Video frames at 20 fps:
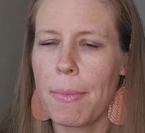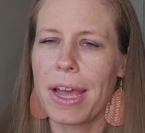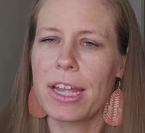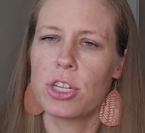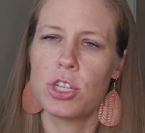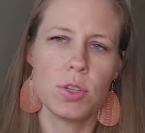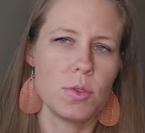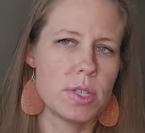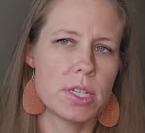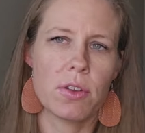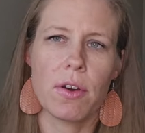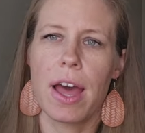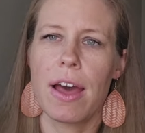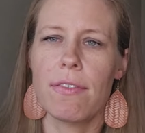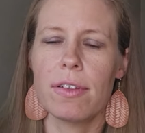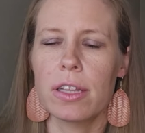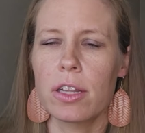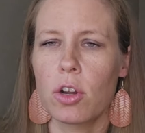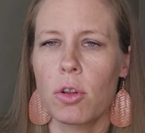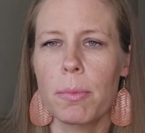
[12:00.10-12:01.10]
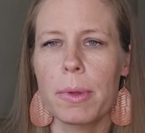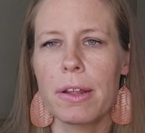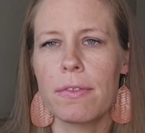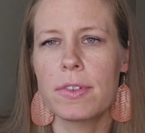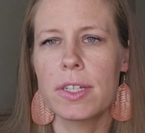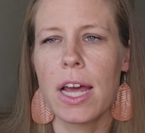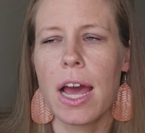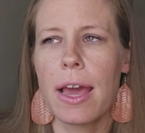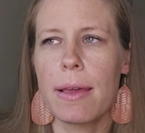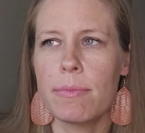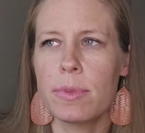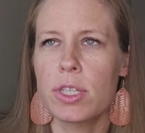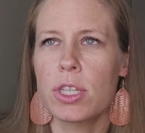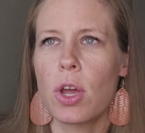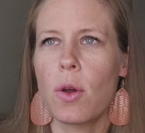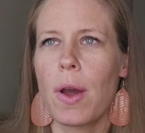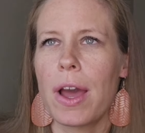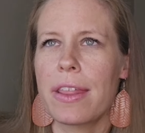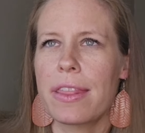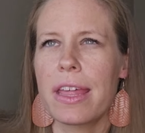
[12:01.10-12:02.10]
I do still have a little bit of time.
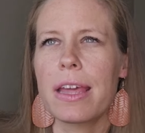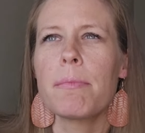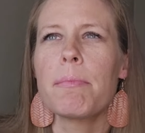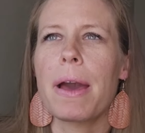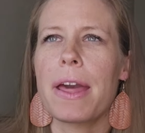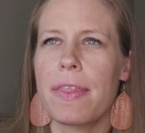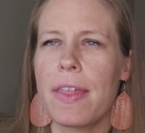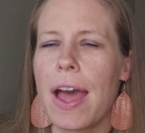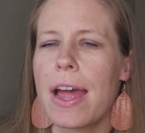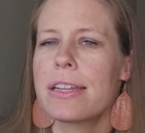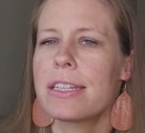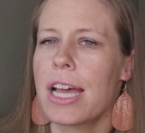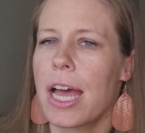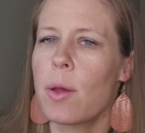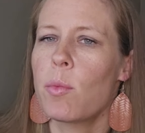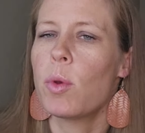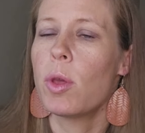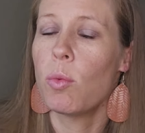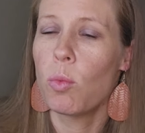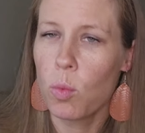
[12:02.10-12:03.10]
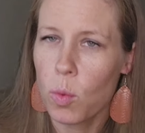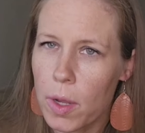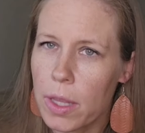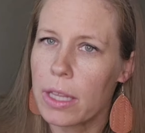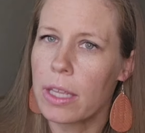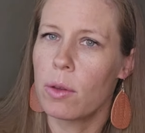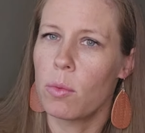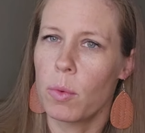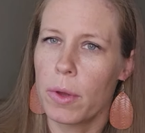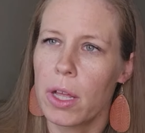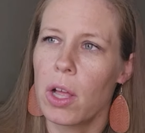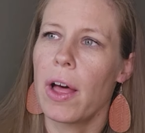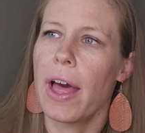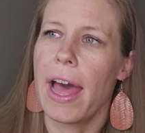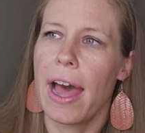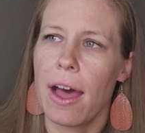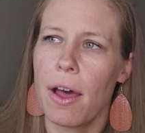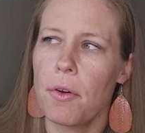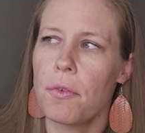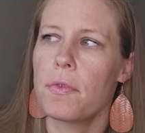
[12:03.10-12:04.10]
So I think by that time, we really will
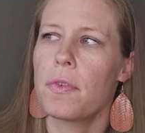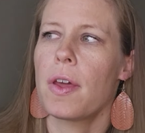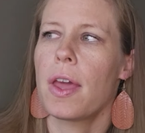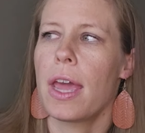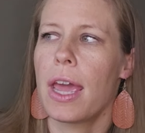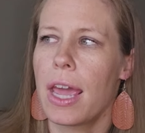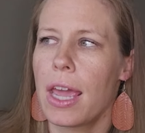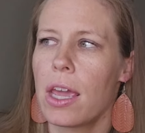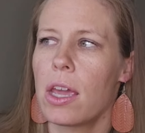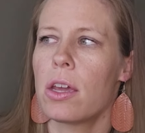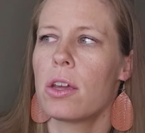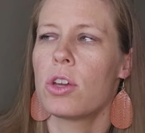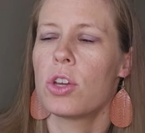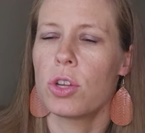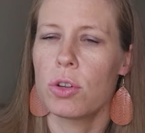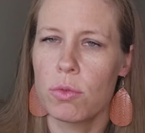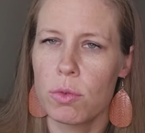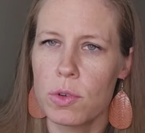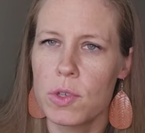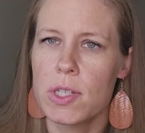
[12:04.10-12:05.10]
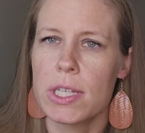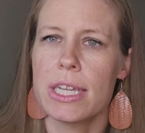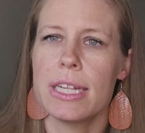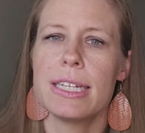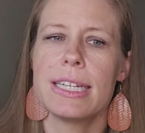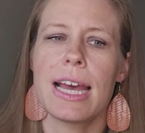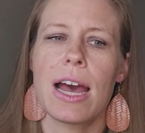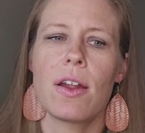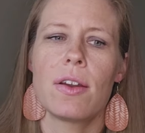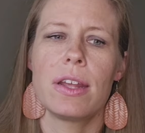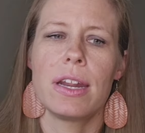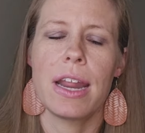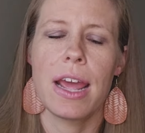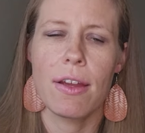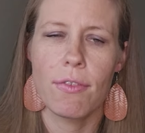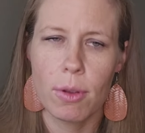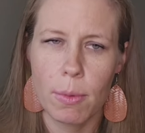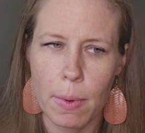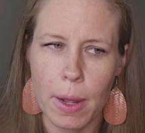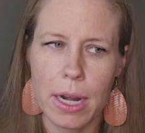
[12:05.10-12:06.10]
have a good routine down and
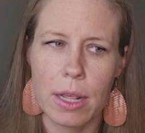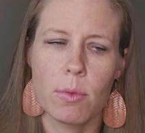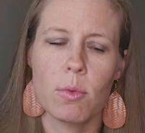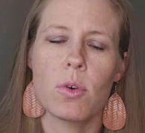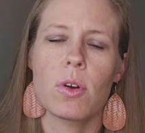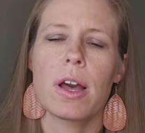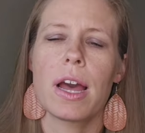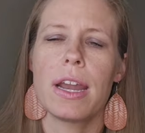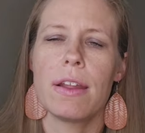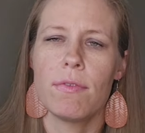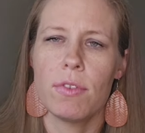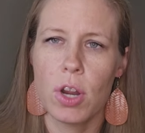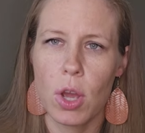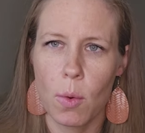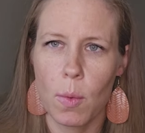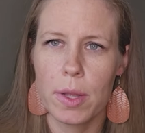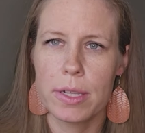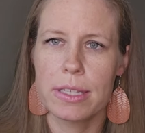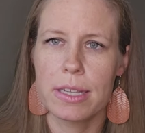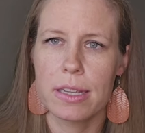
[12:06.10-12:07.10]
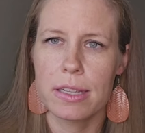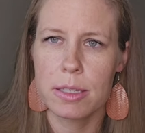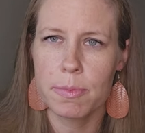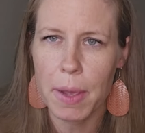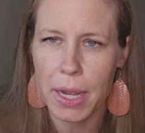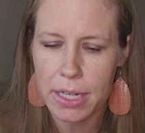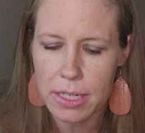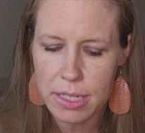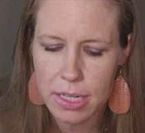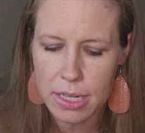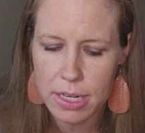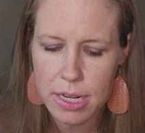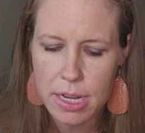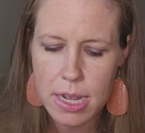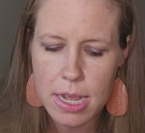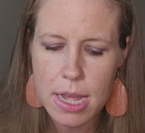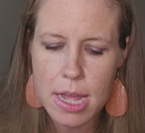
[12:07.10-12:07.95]
everybody will kind of know what's expected.